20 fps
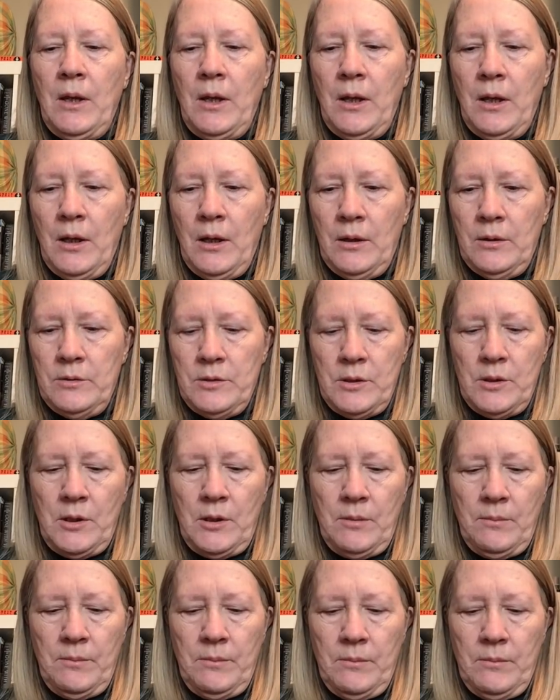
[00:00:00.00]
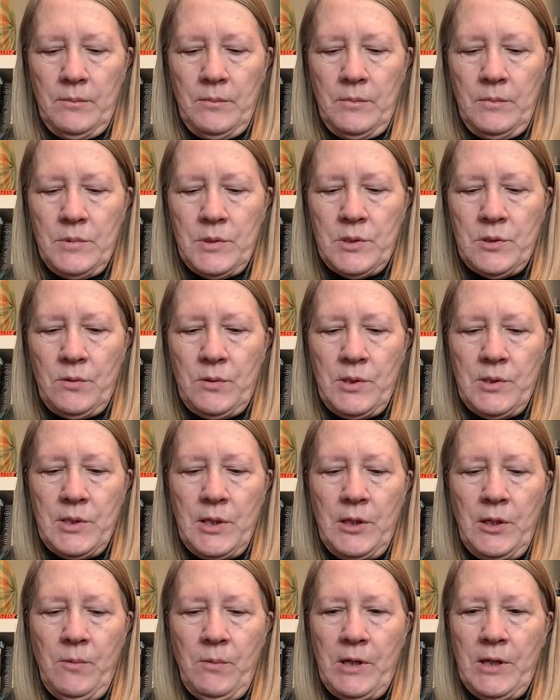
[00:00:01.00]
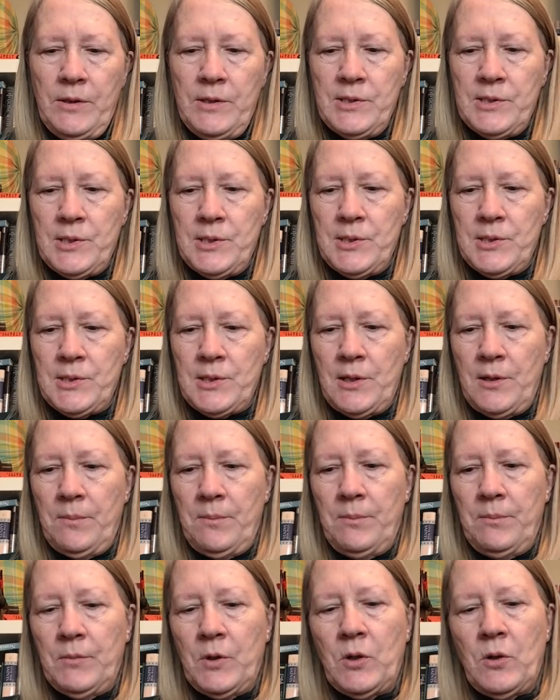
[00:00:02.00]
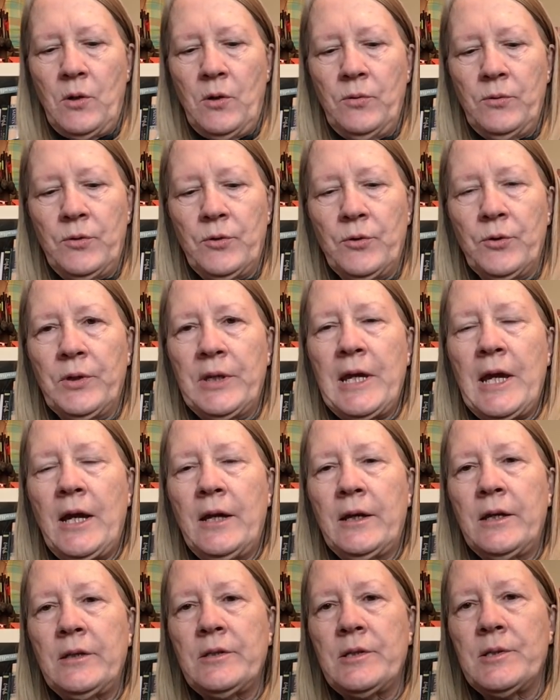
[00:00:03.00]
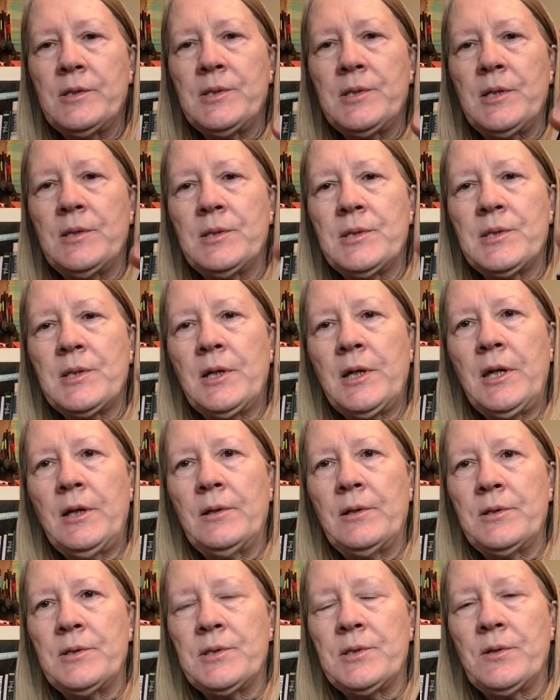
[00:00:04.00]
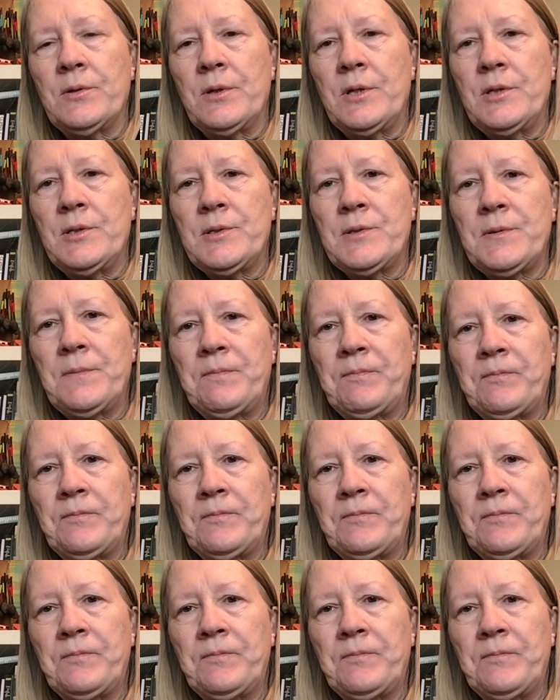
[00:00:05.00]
And so this is called her Cactus and Succulent series.